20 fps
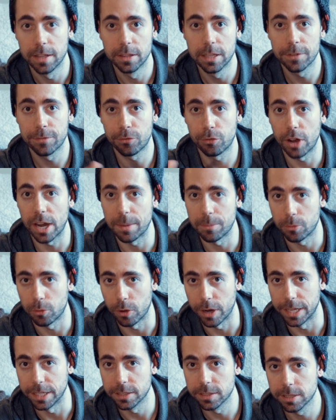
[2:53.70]
the frame
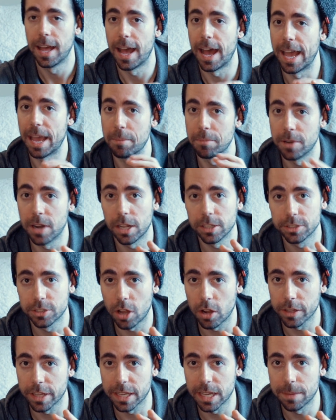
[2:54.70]
rate. I am not
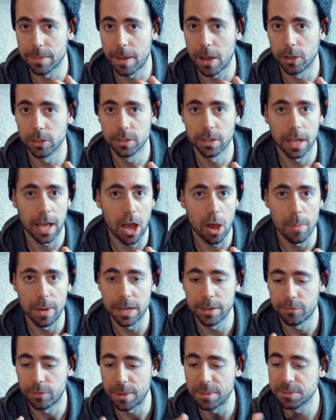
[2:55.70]
talking about how
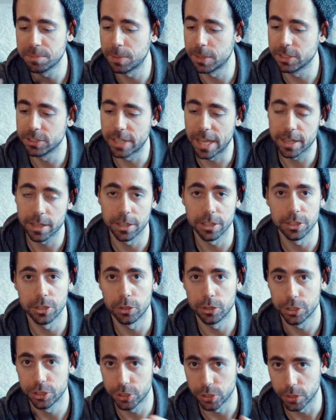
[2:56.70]
many frames per second
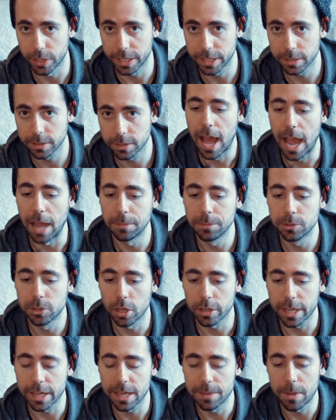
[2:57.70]
you're shooting, I'm
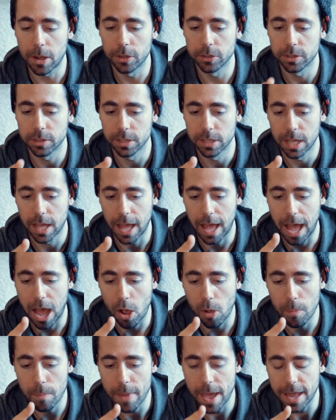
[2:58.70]
talking about
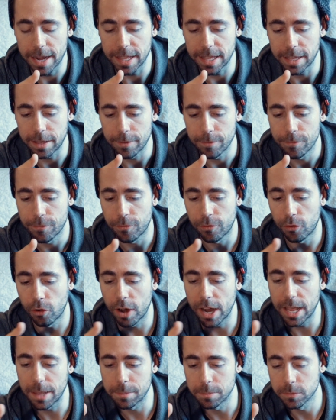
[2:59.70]
how many
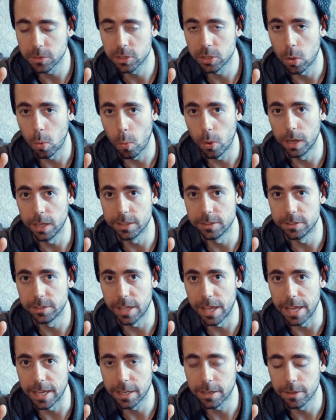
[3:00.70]
frames will it
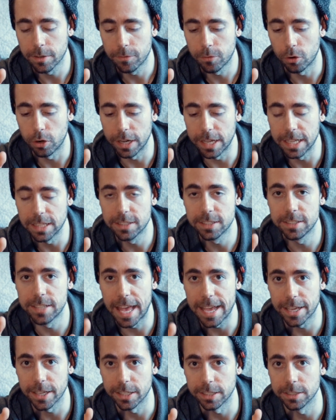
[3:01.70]
take for each
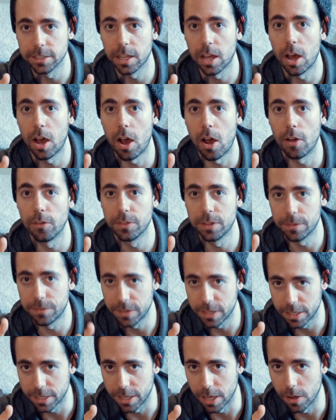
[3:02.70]
second of the
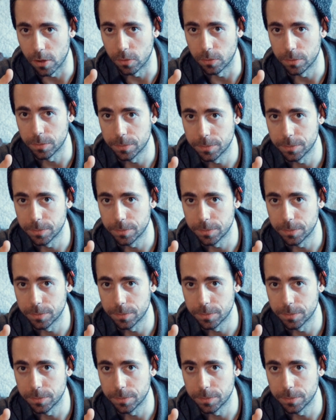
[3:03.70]
video.